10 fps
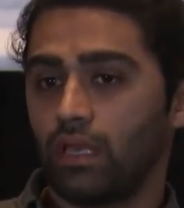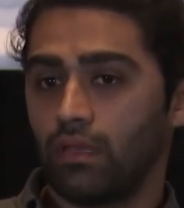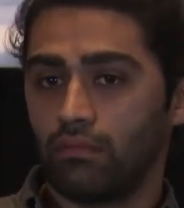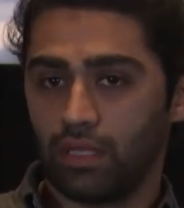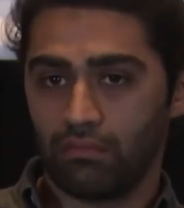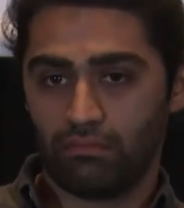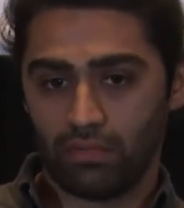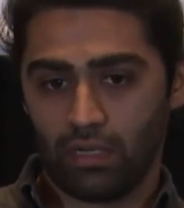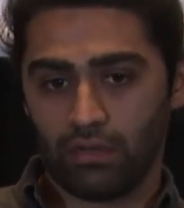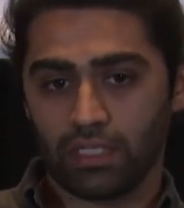It
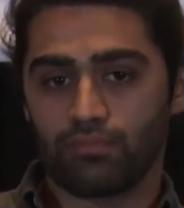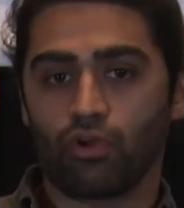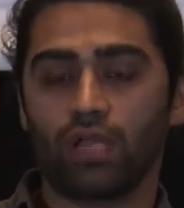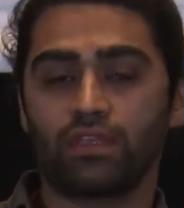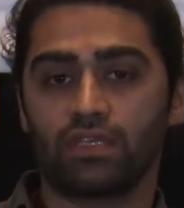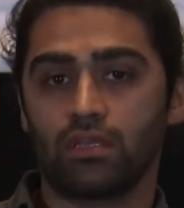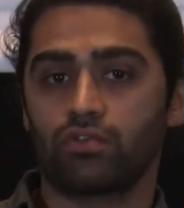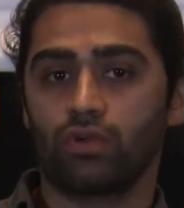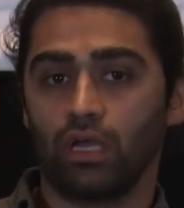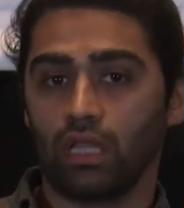has brought this
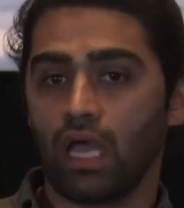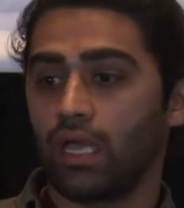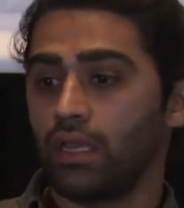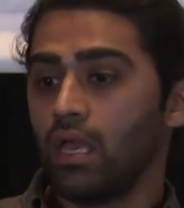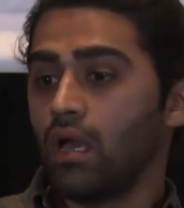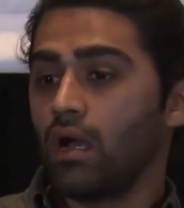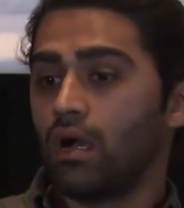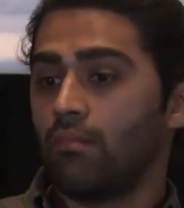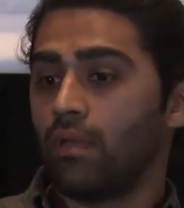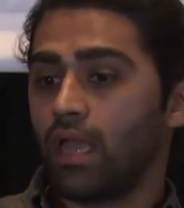industry online,
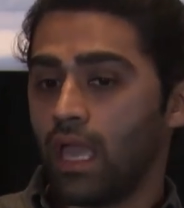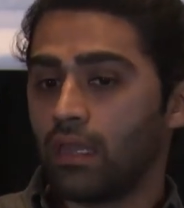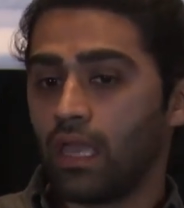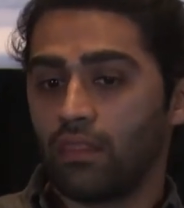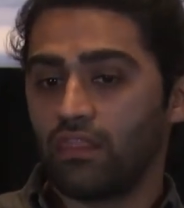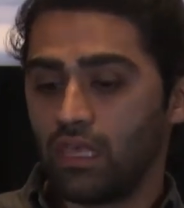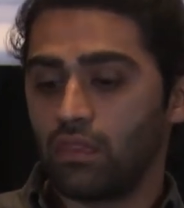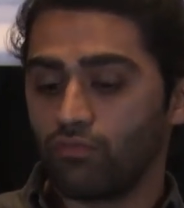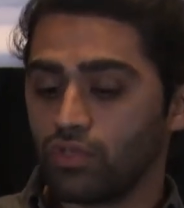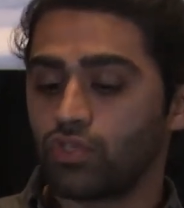and
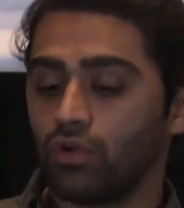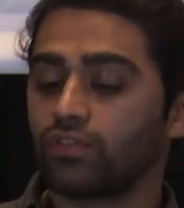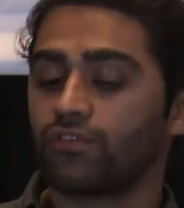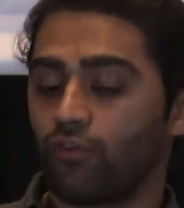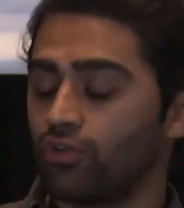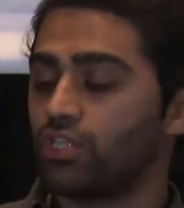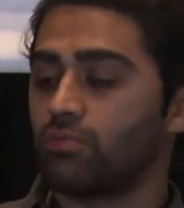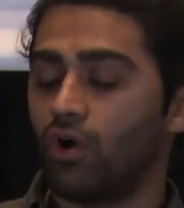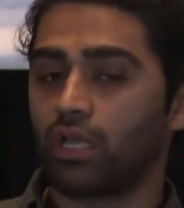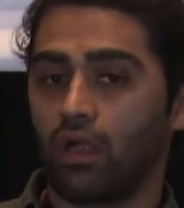the results for these
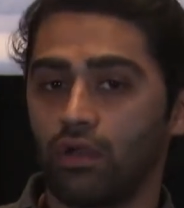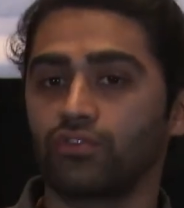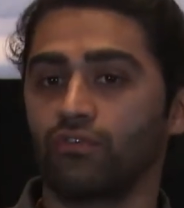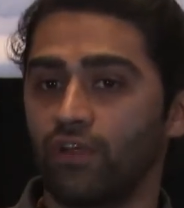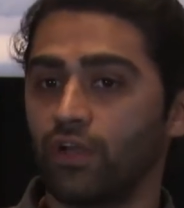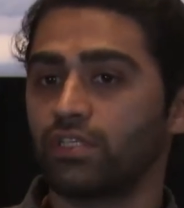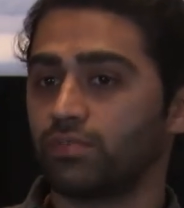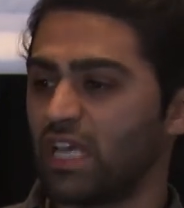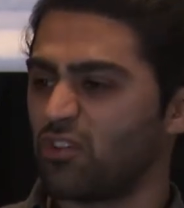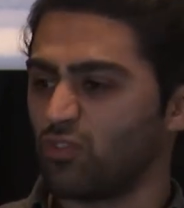small carriers are very
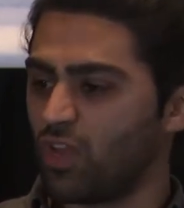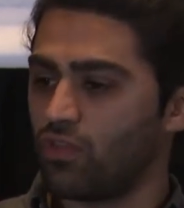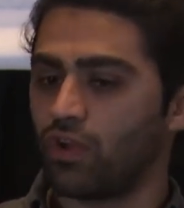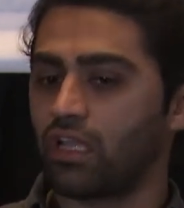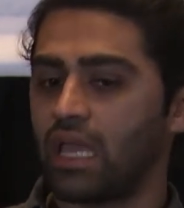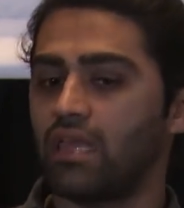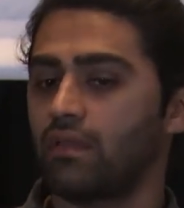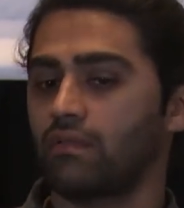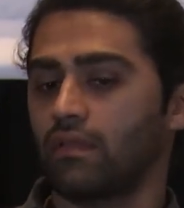substantial. They're getting